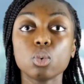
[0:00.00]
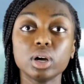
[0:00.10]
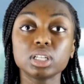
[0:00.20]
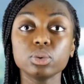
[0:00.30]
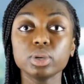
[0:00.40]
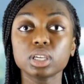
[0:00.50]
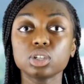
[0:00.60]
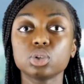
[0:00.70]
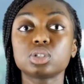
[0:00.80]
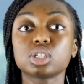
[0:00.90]
One thing we
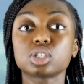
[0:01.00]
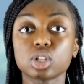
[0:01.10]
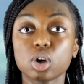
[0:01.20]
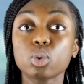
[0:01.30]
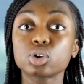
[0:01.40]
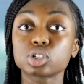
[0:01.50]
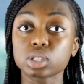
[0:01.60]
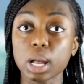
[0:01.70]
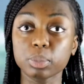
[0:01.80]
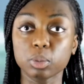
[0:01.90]
can do to slow or
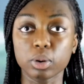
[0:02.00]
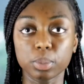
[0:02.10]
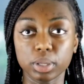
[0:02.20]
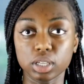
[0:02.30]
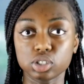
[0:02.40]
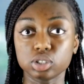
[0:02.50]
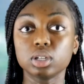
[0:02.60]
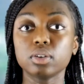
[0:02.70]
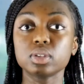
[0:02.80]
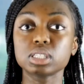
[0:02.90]
stop the
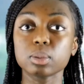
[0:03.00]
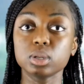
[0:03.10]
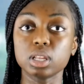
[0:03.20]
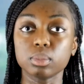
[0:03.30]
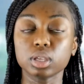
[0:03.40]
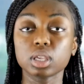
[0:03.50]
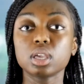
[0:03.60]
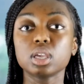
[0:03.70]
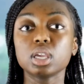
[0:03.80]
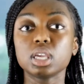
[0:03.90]
propagation of this epidemic
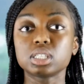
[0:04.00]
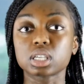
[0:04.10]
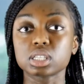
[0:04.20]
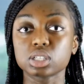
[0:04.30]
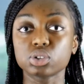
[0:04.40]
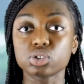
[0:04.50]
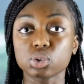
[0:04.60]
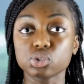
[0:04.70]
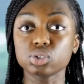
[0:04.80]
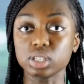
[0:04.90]
is to consider
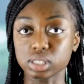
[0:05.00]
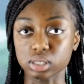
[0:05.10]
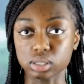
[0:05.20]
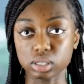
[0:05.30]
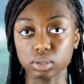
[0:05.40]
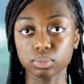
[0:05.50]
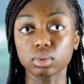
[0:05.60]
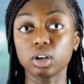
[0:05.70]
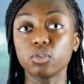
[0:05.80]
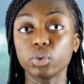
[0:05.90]
social distancing,
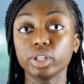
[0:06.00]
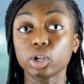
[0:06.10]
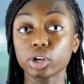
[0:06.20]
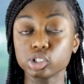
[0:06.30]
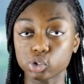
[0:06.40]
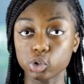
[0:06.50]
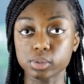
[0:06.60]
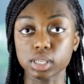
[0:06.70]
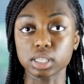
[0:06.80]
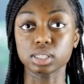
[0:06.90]
avoid large
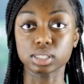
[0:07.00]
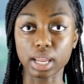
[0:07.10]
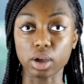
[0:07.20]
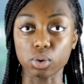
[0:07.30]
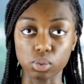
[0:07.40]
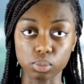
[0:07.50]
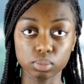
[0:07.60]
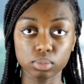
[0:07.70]
groups, and to sit at home.